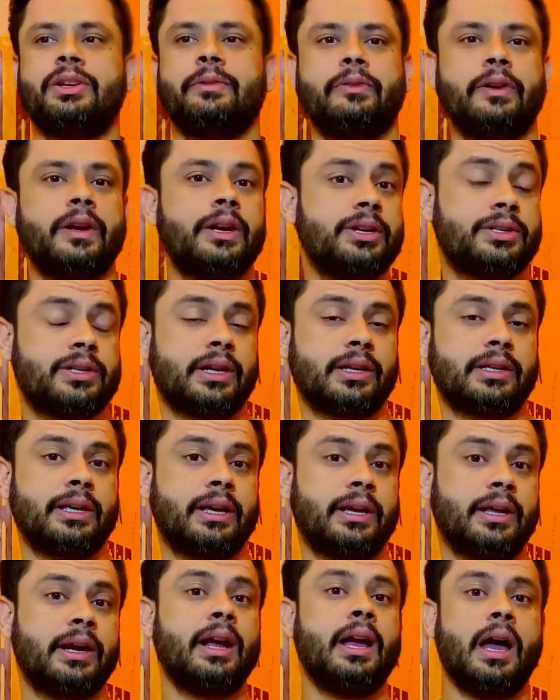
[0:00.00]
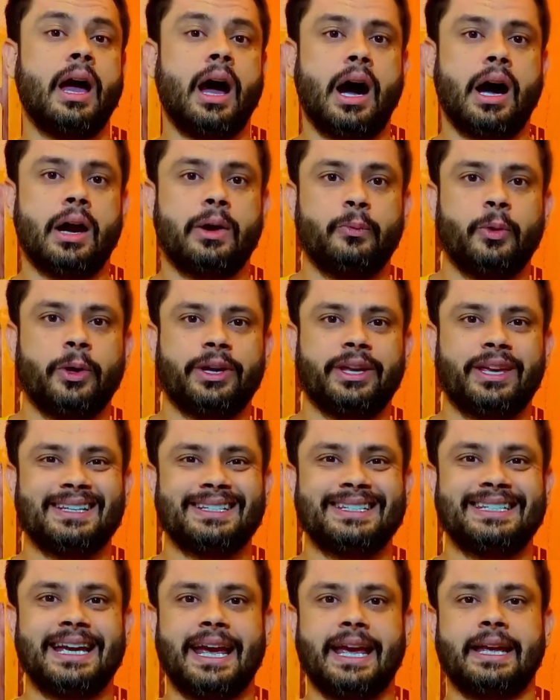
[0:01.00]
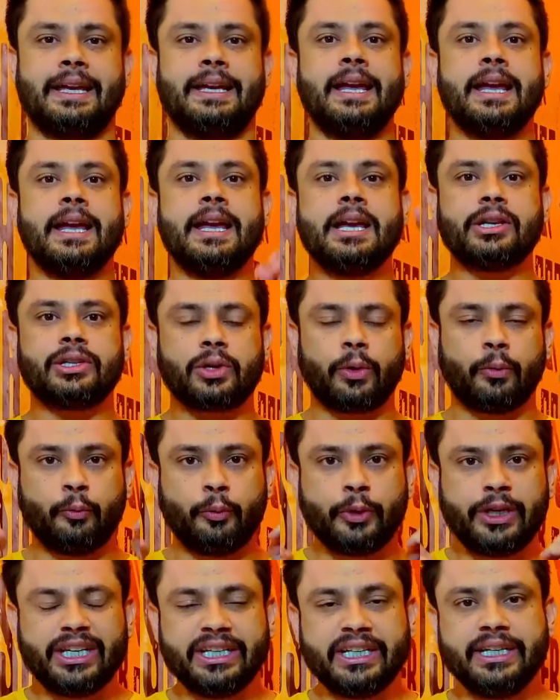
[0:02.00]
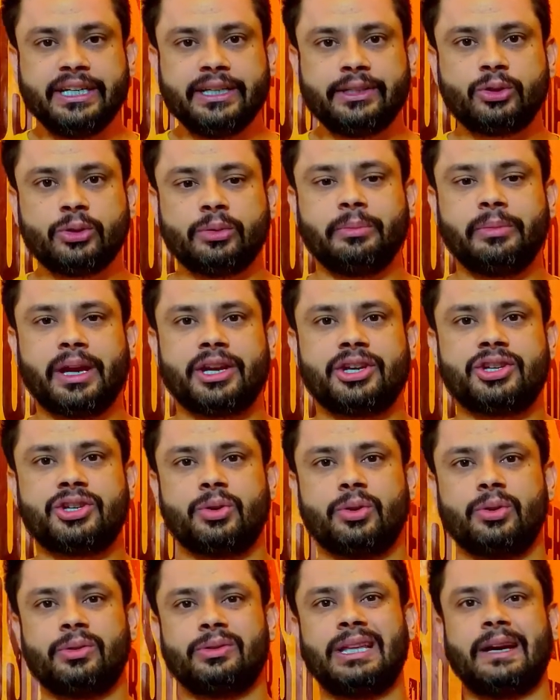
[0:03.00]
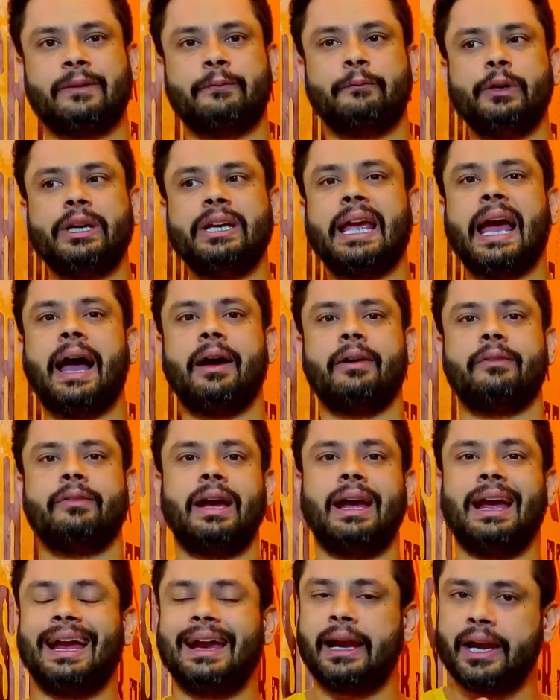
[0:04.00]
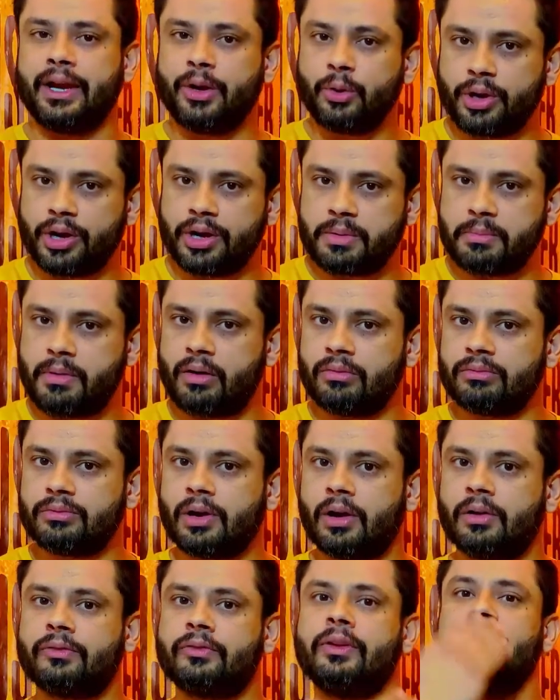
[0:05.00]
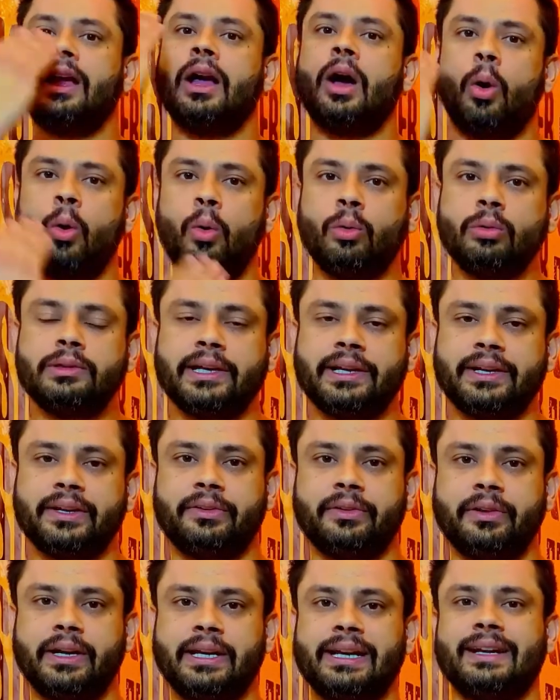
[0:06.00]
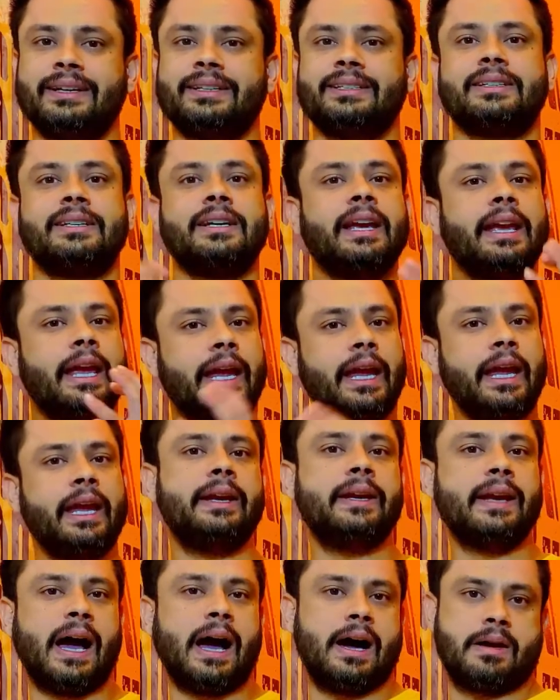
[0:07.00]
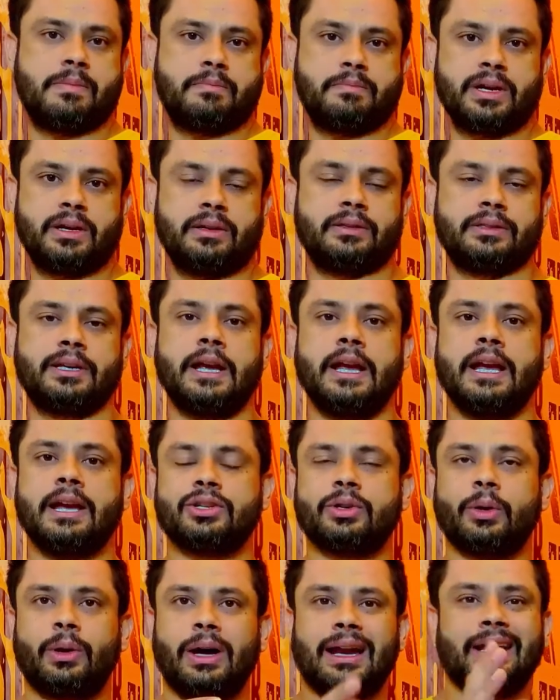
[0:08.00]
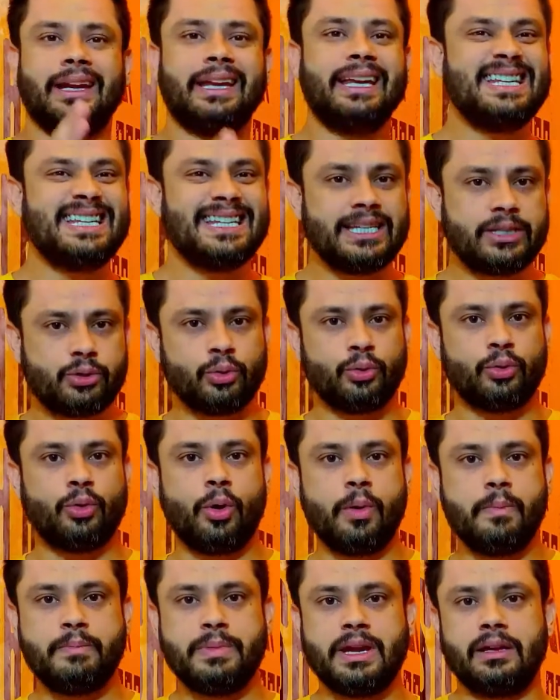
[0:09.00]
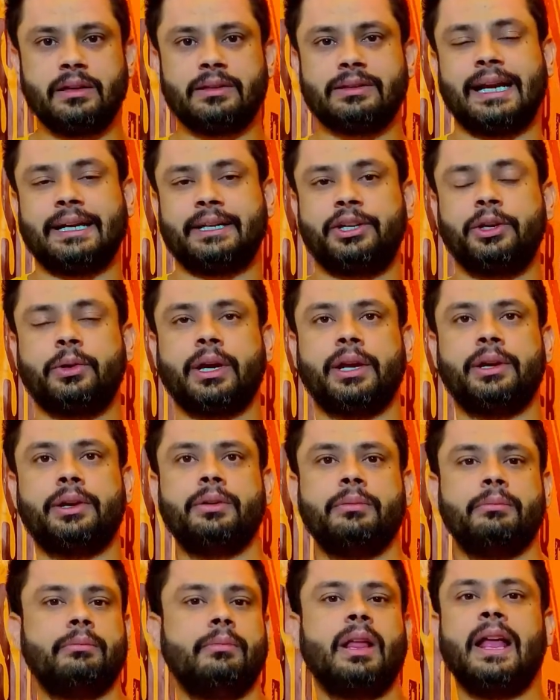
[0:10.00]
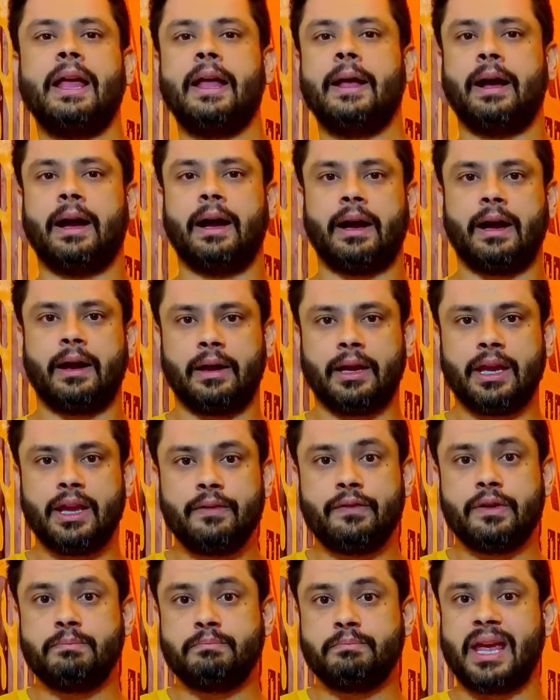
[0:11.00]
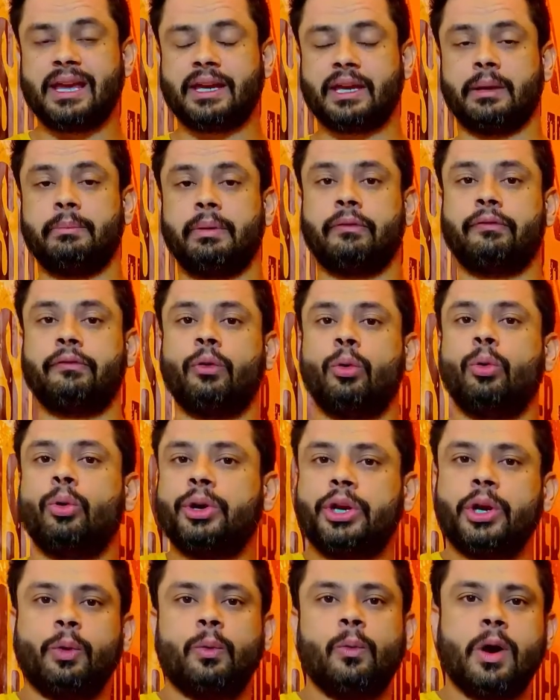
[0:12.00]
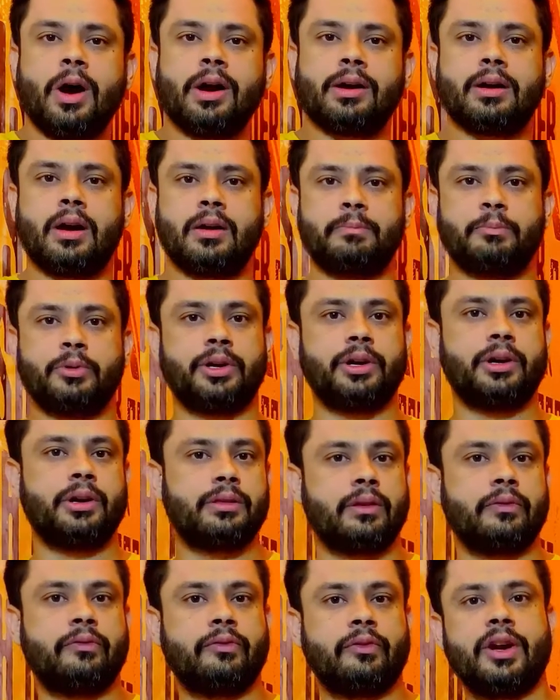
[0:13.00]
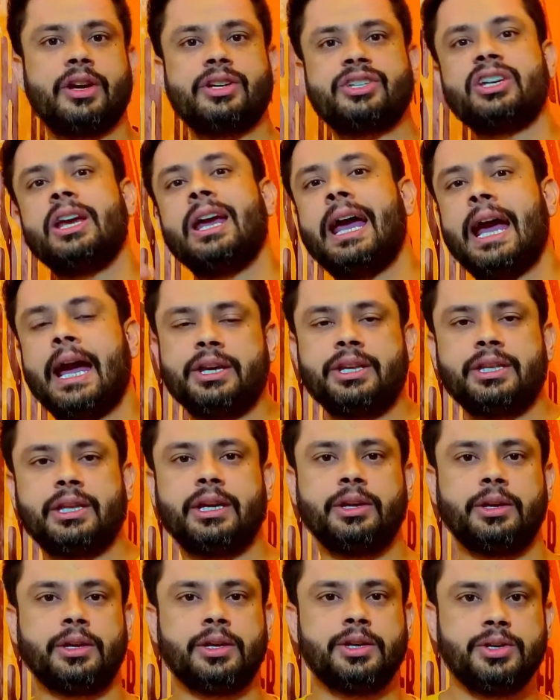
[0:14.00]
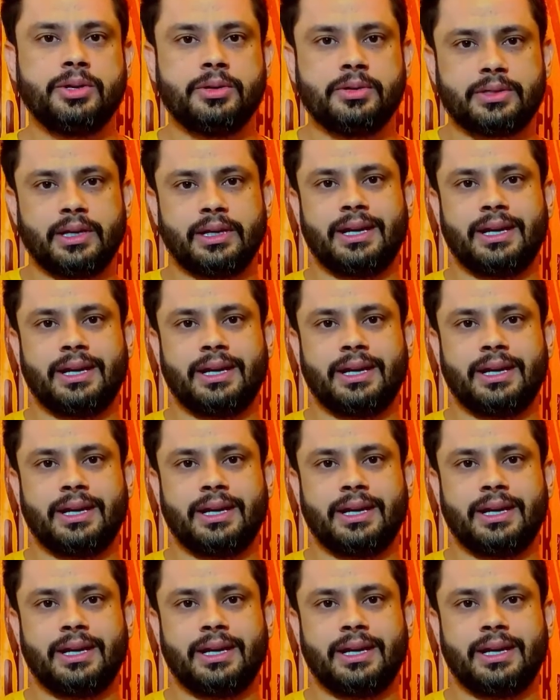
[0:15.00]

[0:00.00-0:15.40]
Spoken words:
finishing their hard working day. So we need to make sure that we have an adequate amount of all the ingredients in our meals. So our easy to go meal that you can even make it before your workout, put it in the fridge, and then you can use it